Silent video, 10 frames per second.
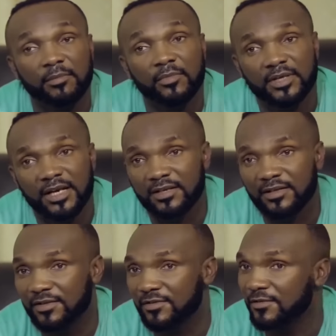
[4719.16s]
My
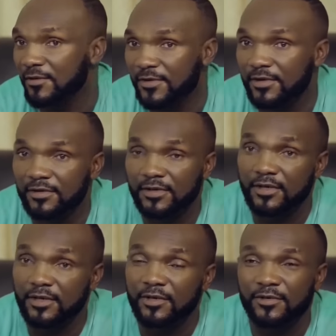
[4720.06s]
mother is suffering.
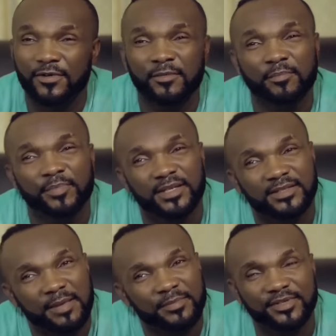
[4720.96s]

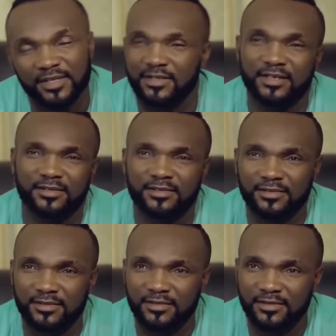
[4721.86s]
Big time
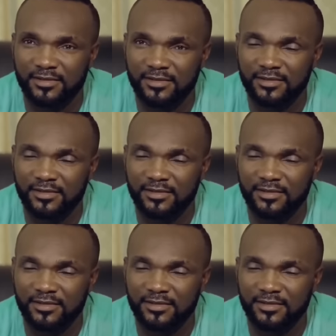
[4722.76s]
sickness.